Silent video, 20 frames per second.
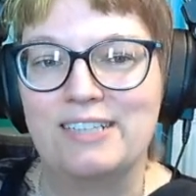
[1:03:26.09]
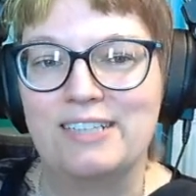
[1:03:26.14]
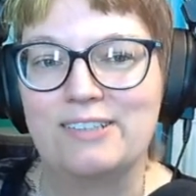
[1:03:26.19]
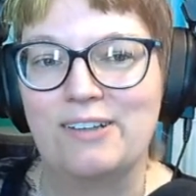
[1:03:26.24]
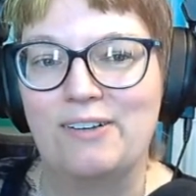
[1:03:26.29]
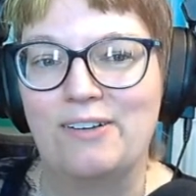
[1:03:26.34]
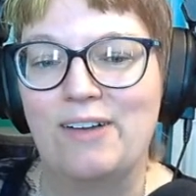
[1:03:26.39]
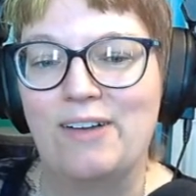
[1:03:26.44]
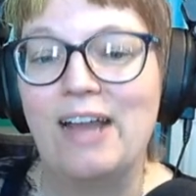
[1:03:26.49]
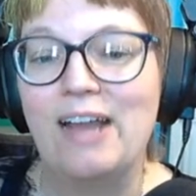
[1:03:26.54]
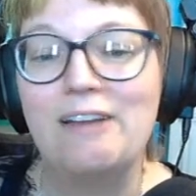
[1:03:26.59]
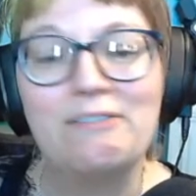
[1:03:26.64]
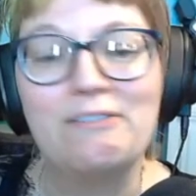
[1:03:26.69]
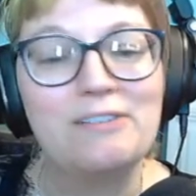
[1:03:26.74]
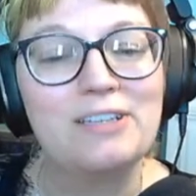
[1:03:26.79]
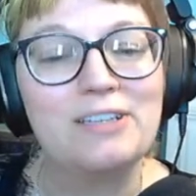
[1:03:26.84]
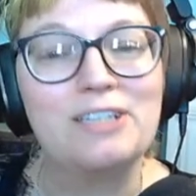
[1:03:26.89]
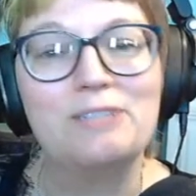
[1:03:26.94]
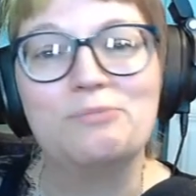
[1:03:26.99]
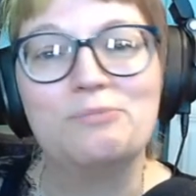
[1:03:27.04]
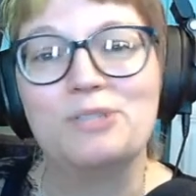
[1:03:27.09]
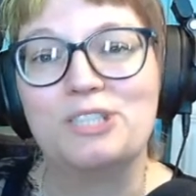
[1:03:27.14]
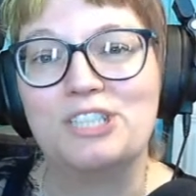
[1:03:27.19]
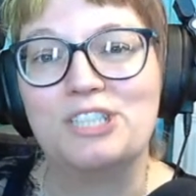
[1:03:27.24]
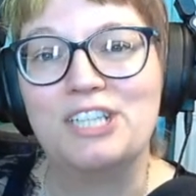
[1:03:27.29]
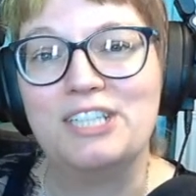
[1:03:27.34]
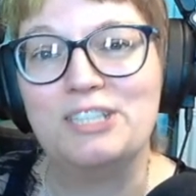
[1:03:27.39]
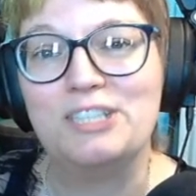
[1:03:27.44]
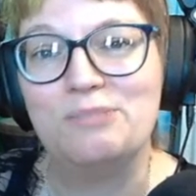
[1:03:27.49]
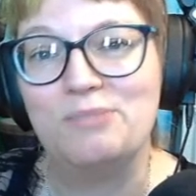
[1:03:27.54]
So I really
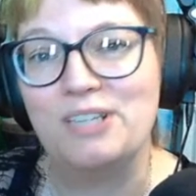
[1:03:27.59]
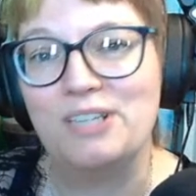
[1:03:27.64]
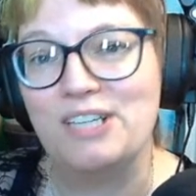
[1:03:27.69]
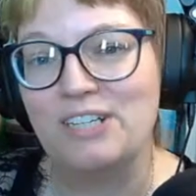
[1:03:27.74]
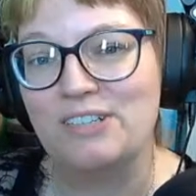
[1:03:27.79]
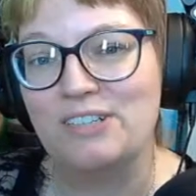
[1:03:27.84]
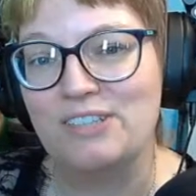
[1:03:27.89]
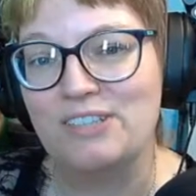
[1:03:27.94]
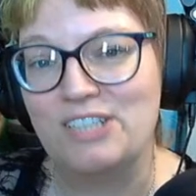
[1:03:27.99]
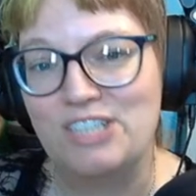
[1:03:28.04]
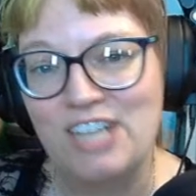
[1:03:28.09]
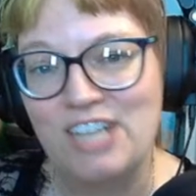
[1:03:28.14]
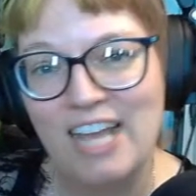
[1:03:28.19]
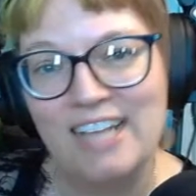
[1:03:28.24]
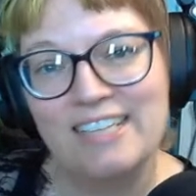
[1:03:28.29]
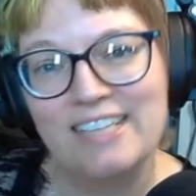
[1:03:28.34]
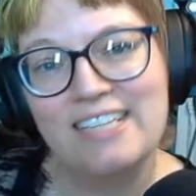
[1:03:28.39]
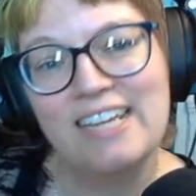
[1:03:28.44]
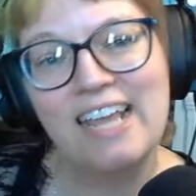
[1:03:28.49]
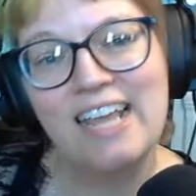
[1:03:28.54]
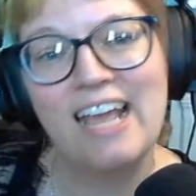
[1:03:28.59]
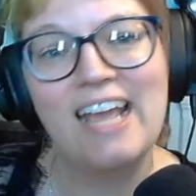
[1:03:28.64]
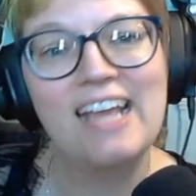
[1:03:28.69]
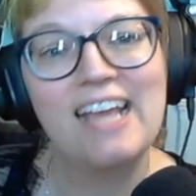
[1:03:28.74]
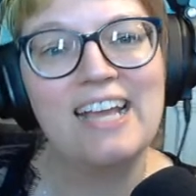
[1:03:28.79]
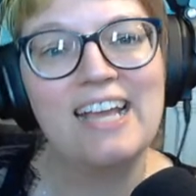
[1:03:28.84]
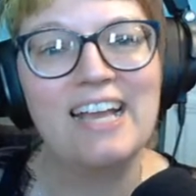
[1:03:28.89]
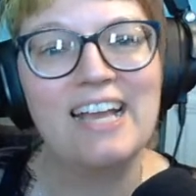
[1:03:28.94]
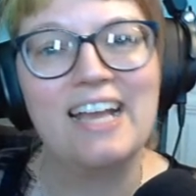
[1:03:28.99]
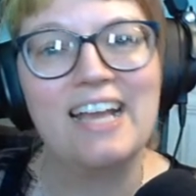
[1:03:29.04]
appreciate you being here in the chat
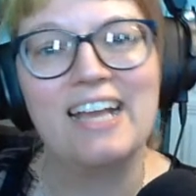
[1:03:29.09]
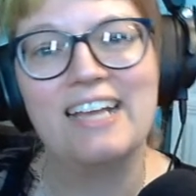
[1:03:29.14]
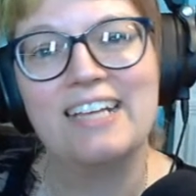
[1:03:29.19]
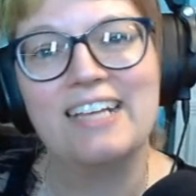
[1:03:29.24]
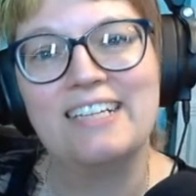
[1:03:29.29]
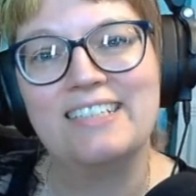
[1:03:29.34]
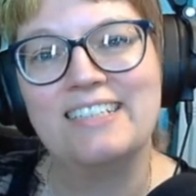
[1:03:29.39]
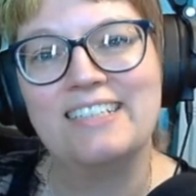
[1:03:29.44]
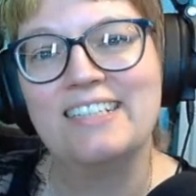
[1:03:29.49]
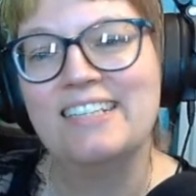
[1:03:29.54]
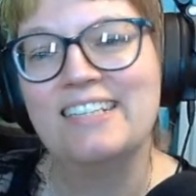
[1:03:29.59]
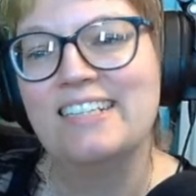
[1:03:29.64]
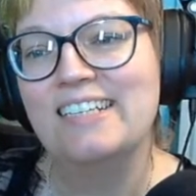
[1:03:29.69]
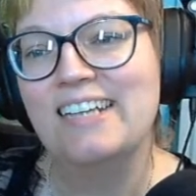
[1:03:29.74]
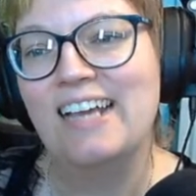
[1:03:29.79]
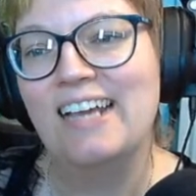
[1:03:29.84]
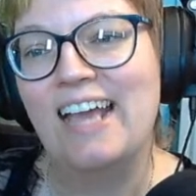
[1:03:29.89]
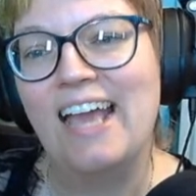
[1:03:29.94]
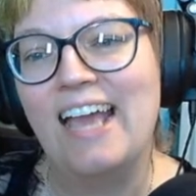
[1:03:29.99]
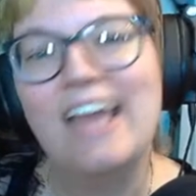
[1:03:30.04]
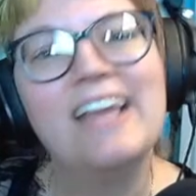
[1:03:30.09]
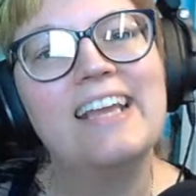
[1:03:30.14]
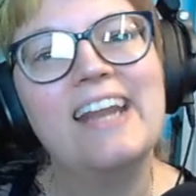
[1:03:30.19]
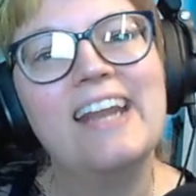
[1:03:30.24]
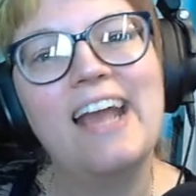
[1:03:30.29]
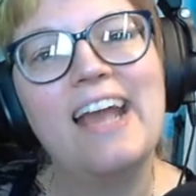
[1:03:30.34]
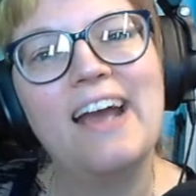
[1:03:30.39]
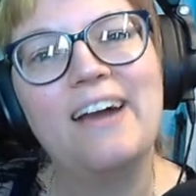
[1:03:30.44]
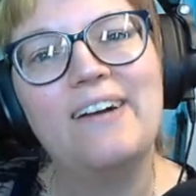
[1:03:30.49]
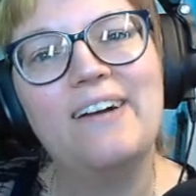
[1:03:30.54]
today and hanging
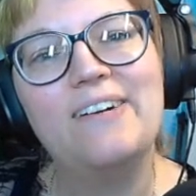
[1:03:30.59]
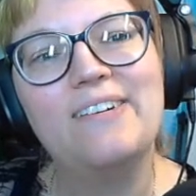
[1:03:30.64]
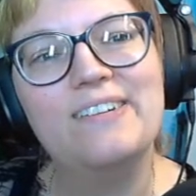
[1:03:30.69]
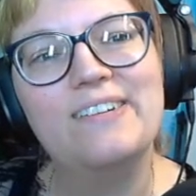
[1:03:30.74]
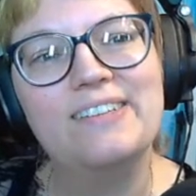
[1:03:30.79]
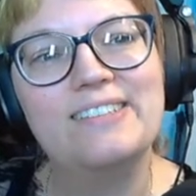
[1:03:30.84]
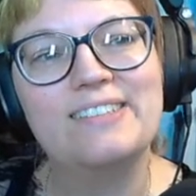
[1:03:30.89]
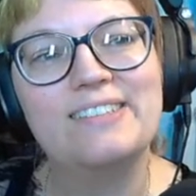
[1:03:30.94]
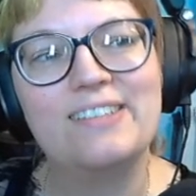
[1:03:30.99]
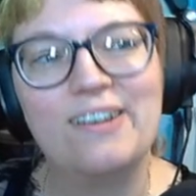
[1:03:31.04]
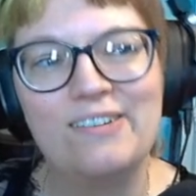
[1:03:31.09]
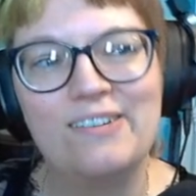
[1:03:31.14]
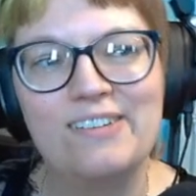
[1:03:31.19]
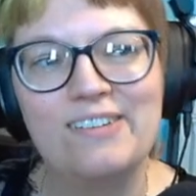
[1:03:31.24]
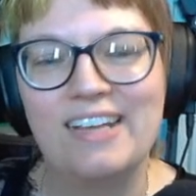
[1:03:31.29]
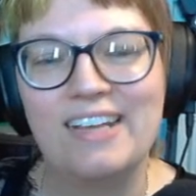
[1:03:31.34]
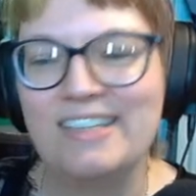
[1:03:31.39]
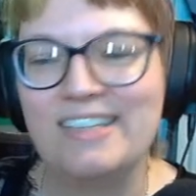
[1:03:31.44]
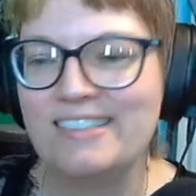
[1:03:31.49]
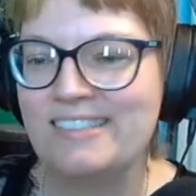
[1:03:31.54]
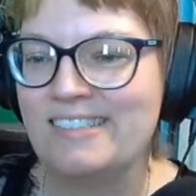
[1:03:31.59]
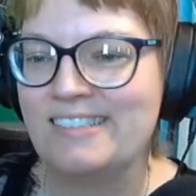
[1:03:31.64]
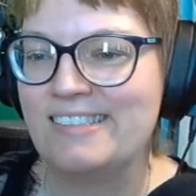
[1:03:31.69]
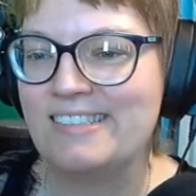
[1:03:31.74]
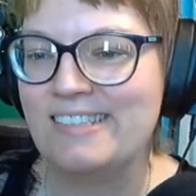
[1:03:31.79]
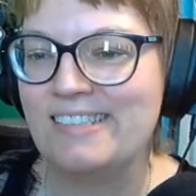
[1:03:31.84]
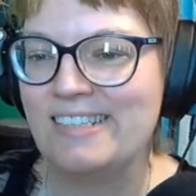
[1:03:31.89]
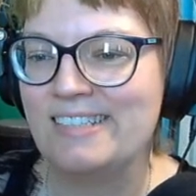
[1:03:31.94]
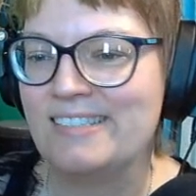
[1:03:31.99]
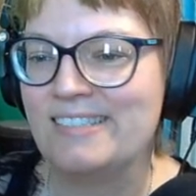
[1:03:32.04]
out. So nice to
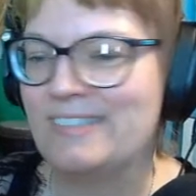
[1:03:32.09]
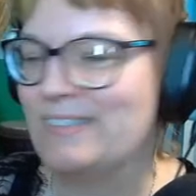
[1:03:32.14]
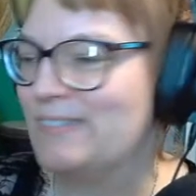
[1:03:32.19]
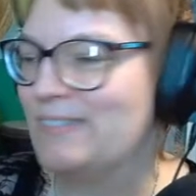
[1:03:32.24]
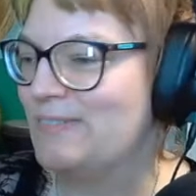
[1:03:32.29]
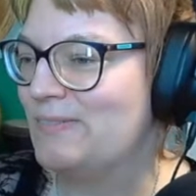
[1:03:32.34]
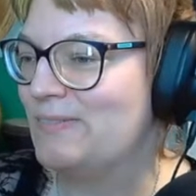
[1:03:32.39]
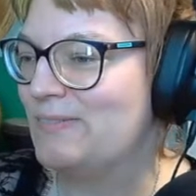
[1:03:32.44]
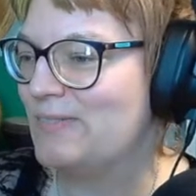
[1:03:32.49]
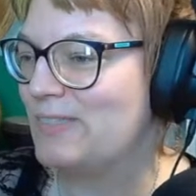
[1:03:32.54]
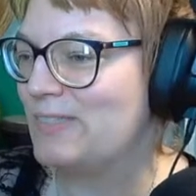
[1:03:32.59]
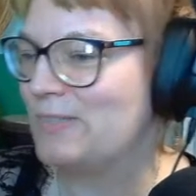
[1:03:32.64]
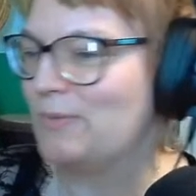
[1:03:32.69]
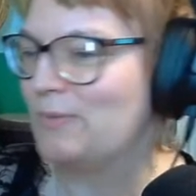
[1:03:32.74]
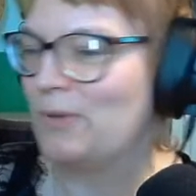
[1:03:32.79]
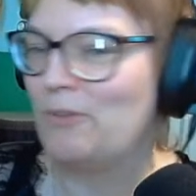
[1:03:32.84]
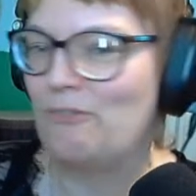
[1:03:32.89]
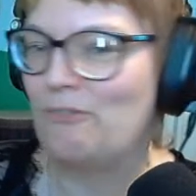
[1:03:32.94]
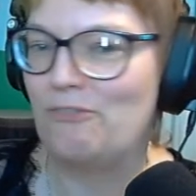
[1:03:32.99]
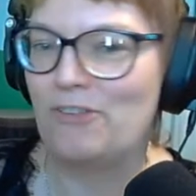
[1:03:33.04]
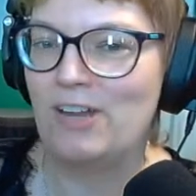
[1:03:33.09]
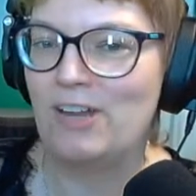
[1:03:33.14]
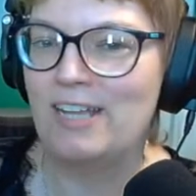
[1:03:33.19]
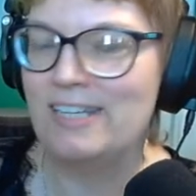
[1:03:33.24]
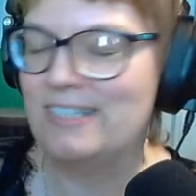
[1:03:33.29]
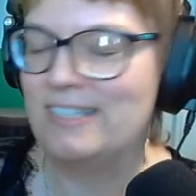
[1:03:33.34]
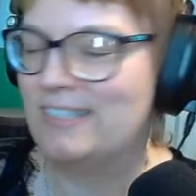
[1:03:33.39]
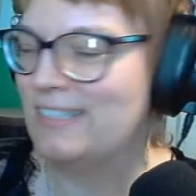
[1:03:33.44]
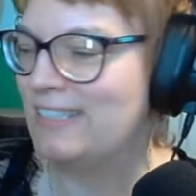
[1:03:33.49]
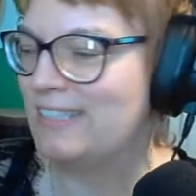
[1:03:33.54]
see some old
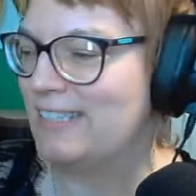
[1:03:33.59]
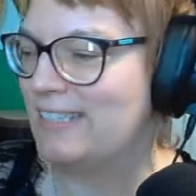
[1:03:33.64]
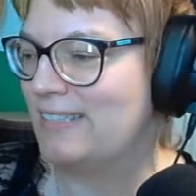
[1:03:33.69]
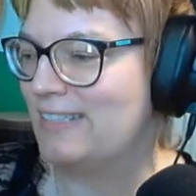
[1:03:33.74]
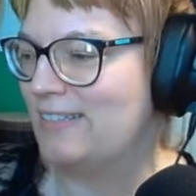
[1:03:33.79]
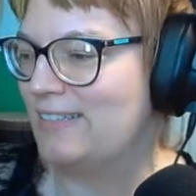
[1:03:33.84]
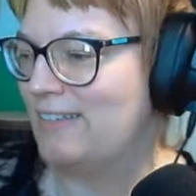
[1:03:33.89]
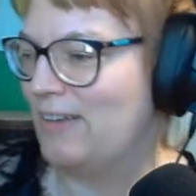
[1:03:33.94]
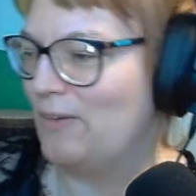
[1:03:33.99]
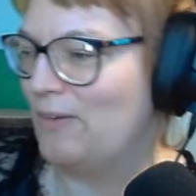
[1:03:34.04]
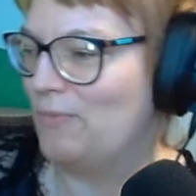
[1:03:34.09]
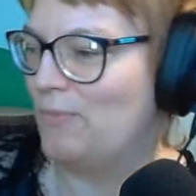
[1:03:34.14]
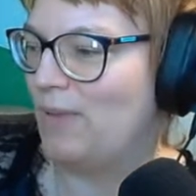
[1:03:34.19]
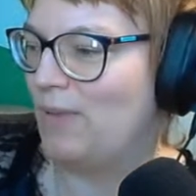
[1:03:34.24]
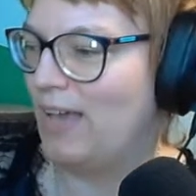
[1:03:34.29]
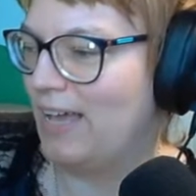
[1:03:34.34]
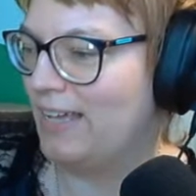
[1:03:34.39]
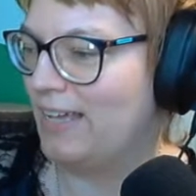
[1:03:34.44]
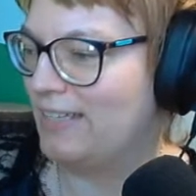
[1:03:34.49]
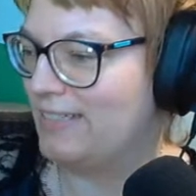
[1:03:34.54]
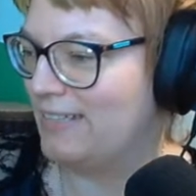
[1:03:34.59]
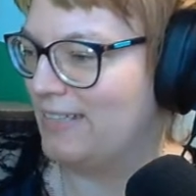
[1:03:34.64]
friends come back.